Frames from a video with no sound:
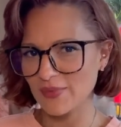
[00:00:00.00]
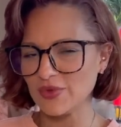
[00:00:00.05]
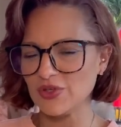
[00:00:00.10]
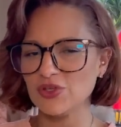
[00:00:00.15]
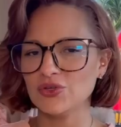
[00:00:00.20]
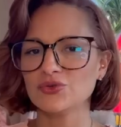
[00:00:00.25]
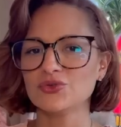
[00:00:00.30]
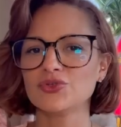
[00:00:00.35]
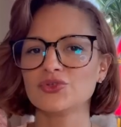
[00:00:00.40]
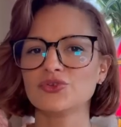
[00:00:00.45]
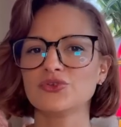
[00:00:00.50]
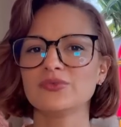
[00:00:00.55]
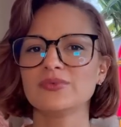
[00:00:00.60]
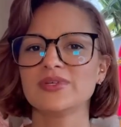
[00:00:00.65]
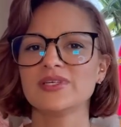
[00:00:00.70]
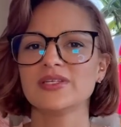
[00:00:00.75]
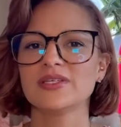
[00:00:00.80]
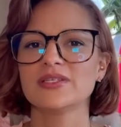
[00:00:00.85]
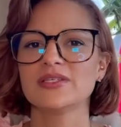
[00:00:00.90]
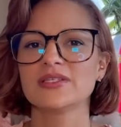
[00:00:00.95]
YouTube
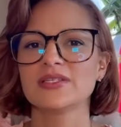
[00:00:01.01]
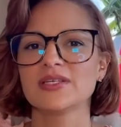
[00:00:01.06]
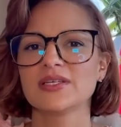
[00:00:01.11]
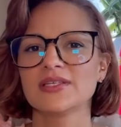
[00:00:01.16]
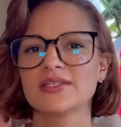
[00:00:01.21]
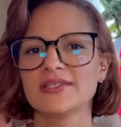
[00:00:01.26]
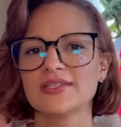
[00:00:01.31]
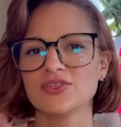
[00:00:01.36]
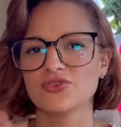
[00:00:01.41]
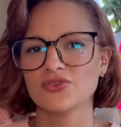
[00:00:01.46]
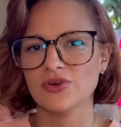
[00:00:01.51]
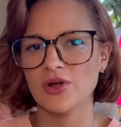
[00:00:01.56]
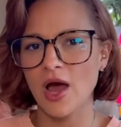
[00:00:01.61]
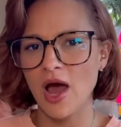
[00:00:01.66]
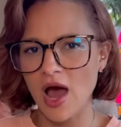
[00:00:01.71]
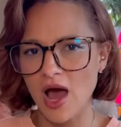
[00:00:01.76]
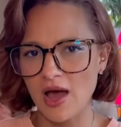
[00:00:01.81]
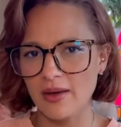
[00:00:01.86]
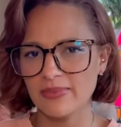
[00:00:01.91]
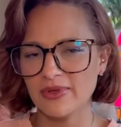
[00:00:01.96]
is considered a
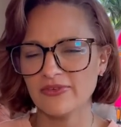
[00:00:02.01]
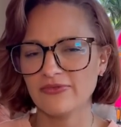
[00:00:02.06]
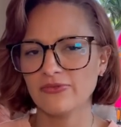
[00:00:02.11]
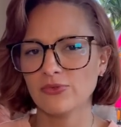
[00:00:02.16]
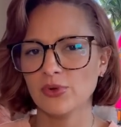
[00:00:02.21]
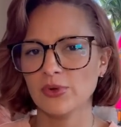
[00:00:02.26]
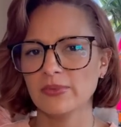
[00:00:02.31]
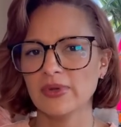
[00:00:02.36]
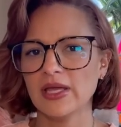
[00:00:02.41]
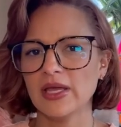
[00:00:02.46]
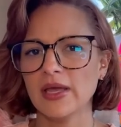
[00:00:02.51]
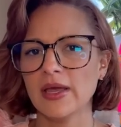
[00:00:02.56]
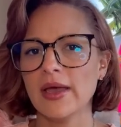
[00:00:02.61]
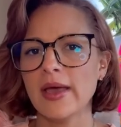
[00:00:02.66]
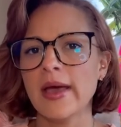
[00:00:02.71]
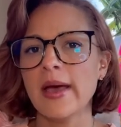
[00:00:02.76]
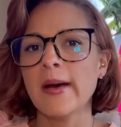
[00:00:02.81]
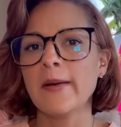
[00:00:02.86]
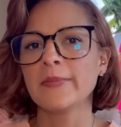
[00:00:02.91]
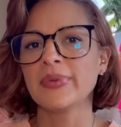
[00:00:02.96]
hobby for me,
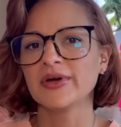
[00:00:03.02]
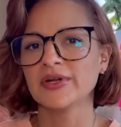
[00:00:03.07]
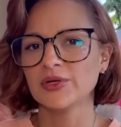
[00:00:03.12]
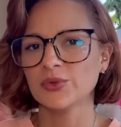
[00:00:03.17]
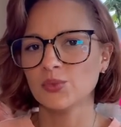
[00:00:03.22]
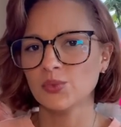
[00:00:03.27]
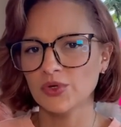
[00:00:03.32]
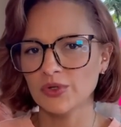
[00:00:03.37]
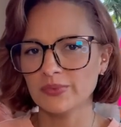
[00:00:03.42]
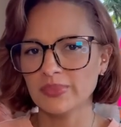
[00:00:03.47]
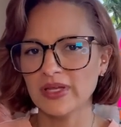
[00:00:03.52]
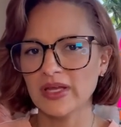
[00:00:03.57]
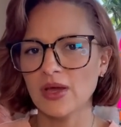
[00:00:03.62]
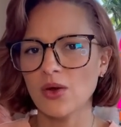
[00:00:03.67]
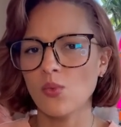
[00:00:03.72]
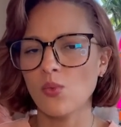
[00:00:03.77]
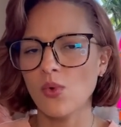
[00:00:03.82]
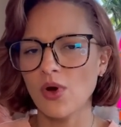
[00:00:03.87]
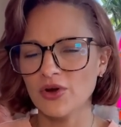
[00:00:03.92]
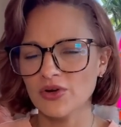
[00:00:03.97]
but it would be
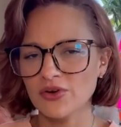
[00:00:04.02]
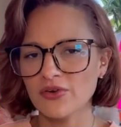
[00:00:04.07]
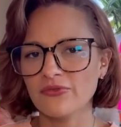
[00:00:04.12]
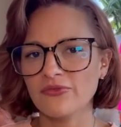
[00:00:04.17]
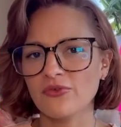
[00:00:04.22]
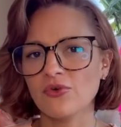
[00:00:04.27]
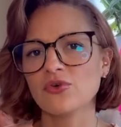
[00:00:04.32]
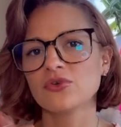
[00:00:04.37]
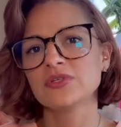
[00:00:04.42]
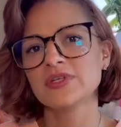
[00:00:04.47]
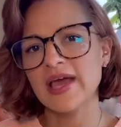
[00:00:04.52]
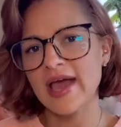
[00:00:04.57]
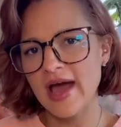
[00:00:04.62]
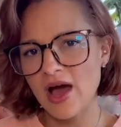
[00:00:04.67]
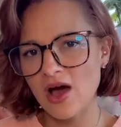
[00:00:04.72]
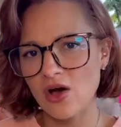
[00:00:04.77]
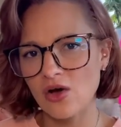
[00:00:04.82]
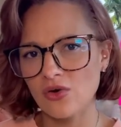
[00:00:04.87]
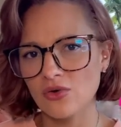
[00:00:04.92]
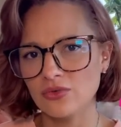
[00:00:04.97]
wonderful
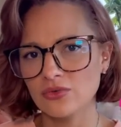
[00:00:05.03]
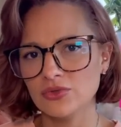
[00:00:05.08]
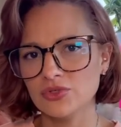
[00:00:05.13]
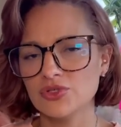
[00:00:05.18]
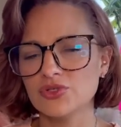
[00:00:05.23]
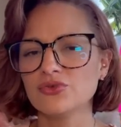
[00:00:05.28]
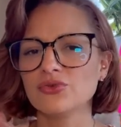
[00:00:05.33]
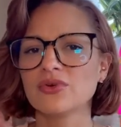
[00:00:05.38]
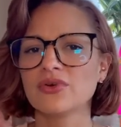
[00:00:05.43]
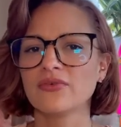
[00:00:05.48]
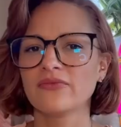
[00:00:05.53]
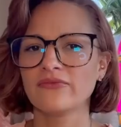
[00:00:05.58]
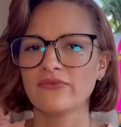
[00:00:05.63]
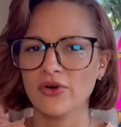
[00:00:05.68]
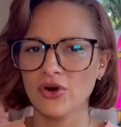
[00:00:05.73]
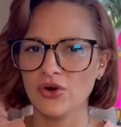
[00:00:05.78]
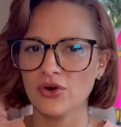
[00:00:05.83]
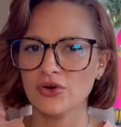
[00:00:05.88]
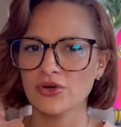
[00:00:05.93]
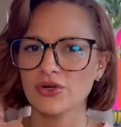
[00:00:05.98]
now to
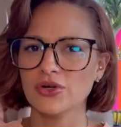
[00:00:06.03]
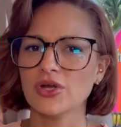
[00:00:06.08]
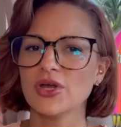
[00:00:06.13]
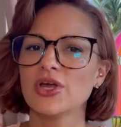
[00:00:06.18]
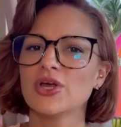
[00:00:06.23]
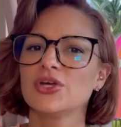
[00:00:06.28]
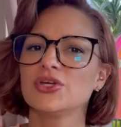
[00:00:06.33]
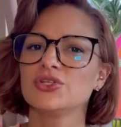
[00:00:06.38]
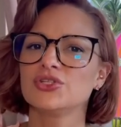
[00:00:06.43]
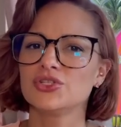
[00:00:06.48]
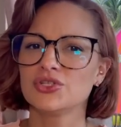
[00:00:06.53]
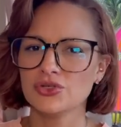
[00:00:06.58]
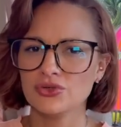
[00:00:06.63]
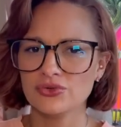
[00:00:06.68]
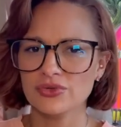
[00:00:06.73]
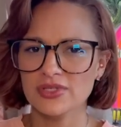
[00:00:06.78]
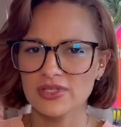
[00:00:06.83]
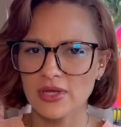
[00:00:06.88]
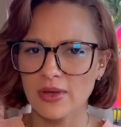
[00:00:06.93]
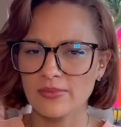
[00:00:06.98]
convert
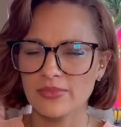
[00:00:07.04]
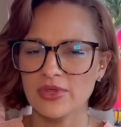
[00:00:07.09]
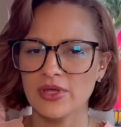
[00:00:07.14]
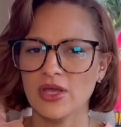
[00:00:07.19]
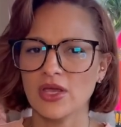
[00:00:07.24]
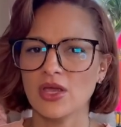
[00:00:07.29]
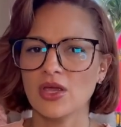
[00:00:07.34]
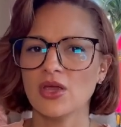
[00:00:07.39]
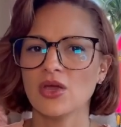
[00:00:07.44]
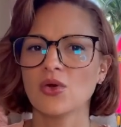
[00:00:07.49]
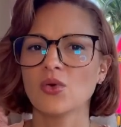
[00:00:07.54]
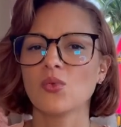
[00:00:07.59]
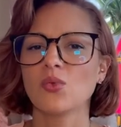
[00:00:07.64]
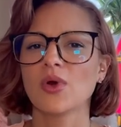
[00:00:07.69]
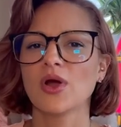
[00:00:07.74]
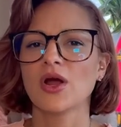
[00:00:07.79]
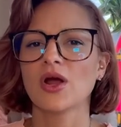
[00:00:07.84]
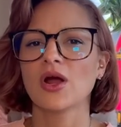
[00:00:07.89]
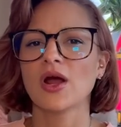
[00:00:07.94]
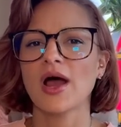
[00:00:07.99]
to something
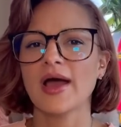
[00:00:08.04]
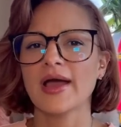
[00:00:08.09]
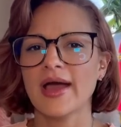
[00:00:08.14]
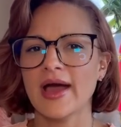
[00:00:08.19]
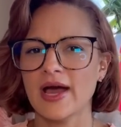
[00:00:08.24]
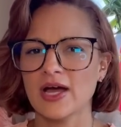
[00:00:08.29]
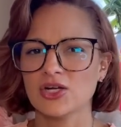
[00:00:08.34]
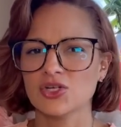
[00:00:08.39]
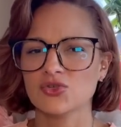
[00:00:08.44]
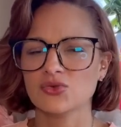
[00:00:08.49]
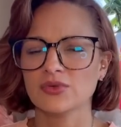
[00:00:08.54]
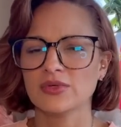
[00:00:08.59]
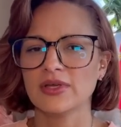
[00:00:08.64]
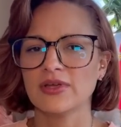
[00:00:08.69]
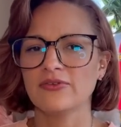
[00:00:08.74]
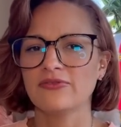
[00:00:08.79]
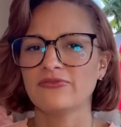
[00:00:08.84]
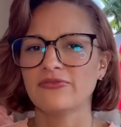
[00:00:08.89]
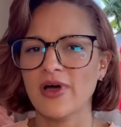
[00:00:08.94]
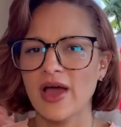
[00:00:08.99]
where I
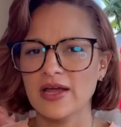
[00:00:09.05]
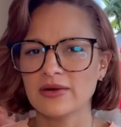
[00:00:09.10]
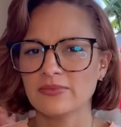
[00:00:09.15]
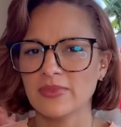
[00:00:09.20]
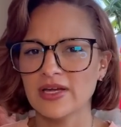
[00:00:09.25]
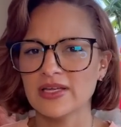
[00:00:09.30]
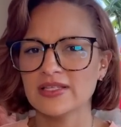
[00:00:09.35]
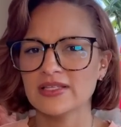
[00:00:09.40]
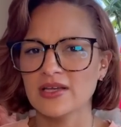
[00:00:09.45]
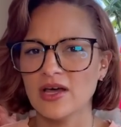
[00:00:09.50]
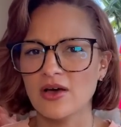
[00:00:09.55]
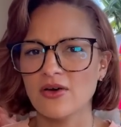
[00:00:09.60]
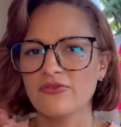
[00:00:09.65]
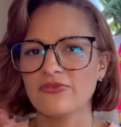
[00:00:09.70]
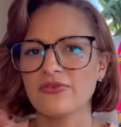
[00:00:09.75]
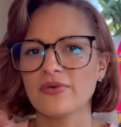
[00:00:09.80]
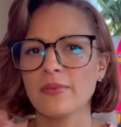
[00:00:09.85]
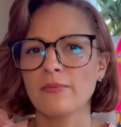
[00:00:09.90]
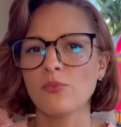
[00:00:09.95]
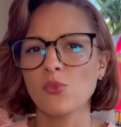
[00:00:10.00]
actually find
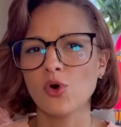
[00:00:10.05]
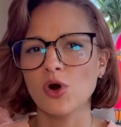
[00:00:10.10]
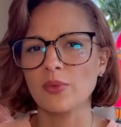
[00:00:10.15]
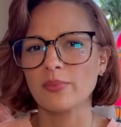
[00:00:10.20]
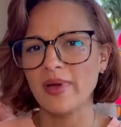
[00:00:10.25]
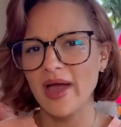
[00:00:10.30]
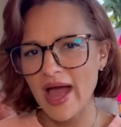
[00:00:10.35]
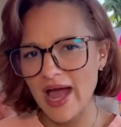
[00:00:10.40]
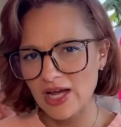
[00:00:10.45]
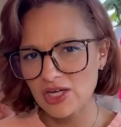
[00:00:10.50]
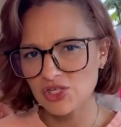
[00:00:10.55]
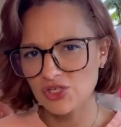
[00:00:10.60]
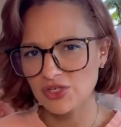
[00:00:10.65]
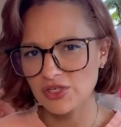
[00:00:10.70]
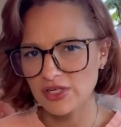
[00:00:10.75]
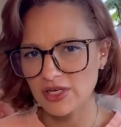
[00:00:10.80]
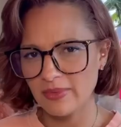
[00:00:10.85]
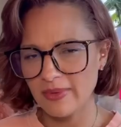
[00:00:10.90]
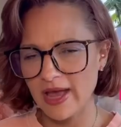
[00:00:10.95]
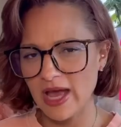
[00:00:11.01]
myself more
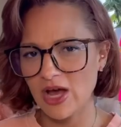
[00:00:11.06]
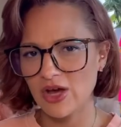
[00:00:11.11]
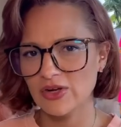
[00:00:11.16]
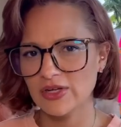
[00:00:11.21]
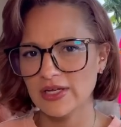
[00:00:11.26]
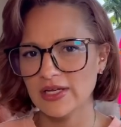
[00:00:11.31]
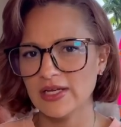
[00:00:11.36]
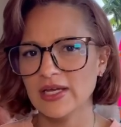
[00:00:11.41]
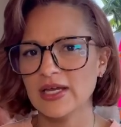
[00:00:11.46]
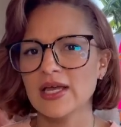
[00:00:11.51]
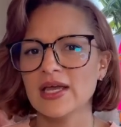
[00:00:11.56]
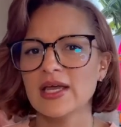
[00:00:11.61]
passionate about it